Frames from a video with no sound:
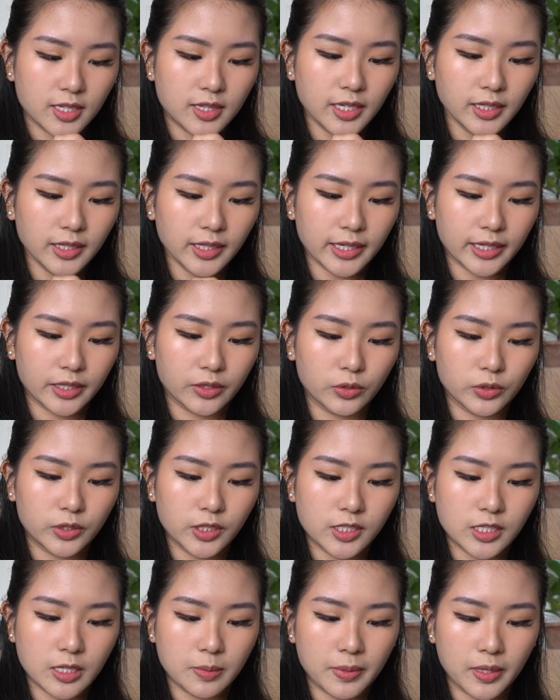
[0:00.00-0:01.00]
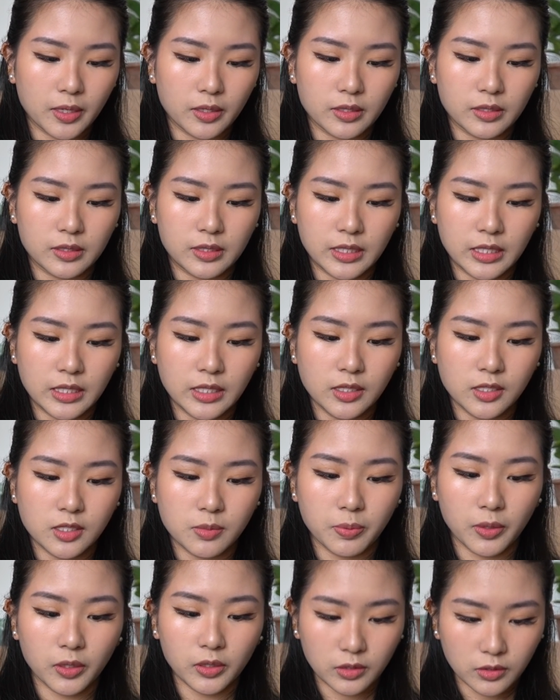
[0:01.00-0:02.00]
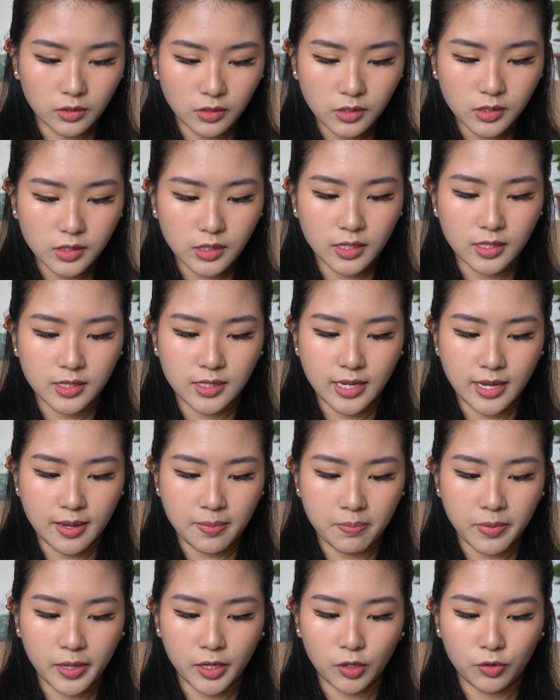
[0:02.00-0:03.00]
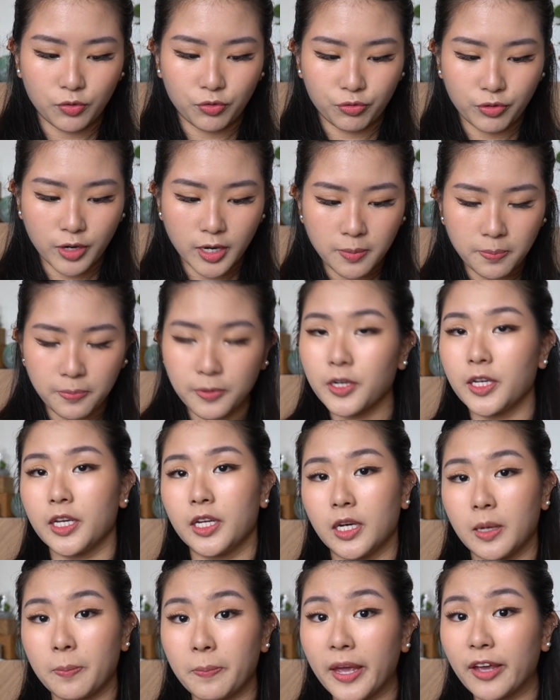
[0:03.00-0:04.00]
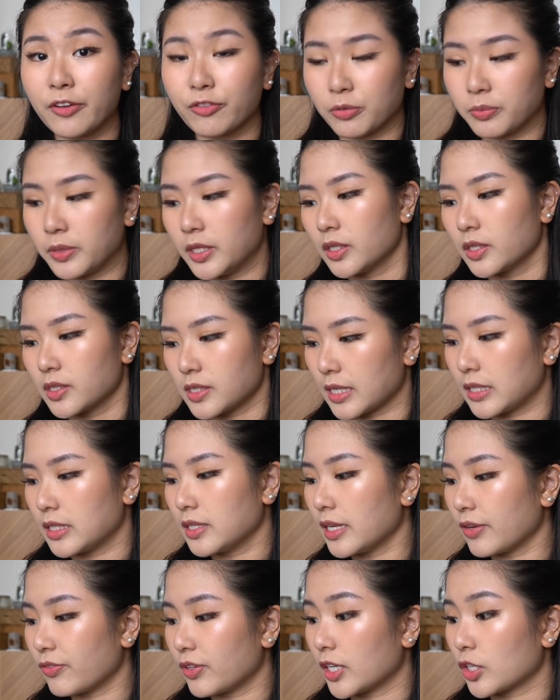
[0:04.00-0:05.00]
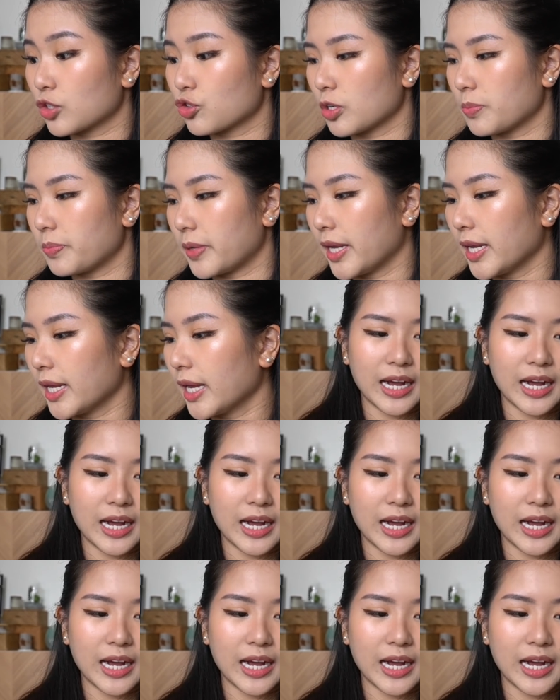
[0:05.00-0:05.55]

thing that I noticed about these bottles is that my friend put it in her bag for me because I didn't have an extra bag.